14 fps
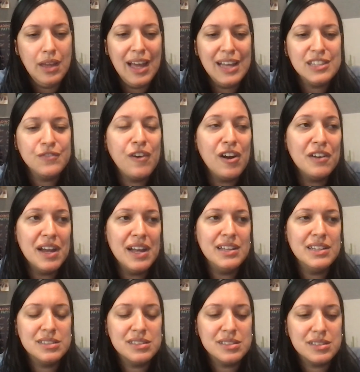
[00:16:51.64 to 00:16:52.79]
As far
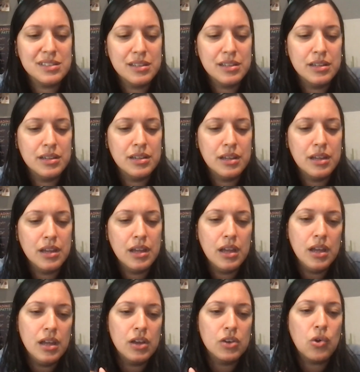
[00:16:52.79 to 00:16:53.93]
as
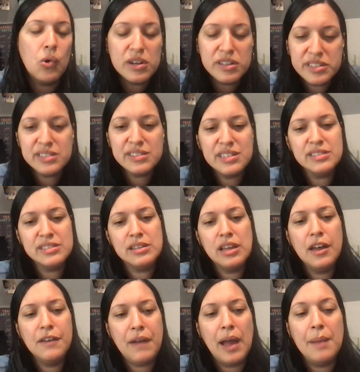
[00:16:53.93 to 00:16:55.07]
courses and
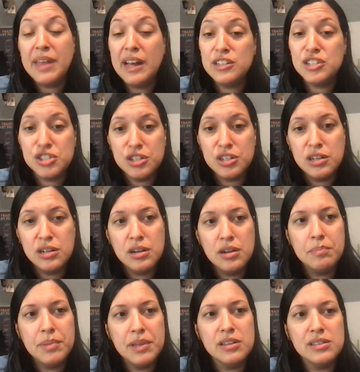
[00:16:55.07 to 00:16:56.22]
stuff, I'm not sure,
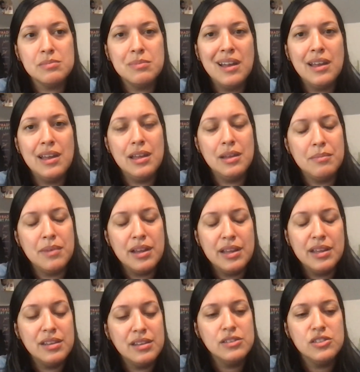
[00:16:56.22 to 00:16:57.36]
because
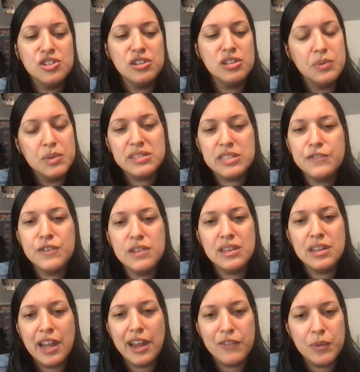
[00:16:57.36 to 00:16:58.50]
my journey was different
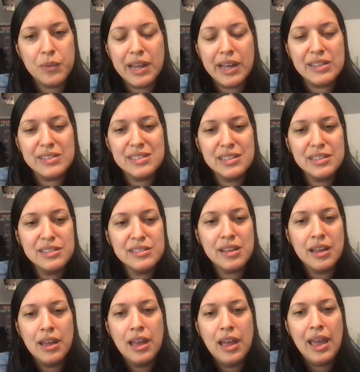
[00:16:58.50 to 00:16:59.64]
than everyone else's,
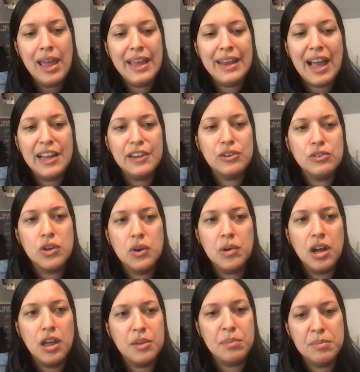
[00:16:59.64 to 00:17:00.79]
and I don't know
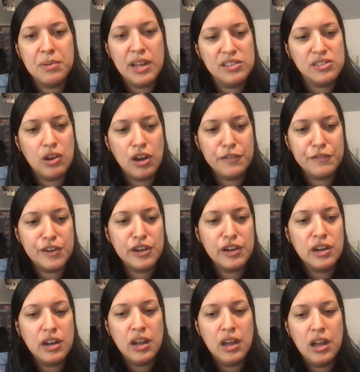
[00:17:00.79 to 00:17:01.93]
what other people had to offer.